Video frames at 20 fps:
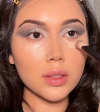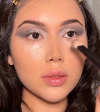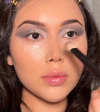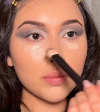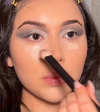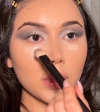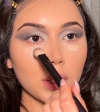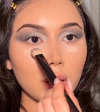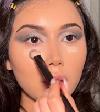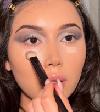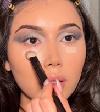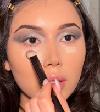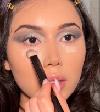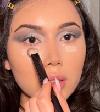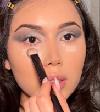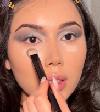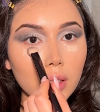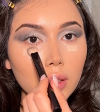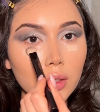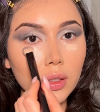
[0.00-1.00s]
Blend
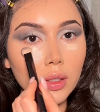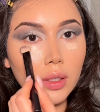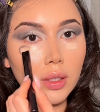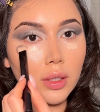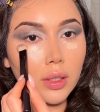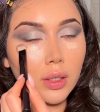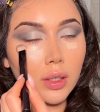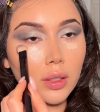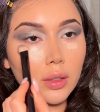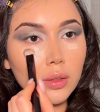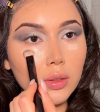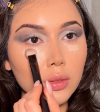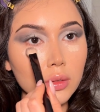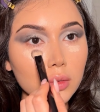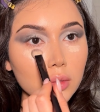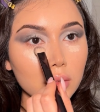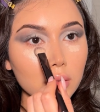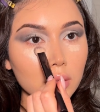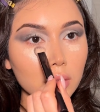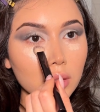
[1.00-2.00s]
this area out.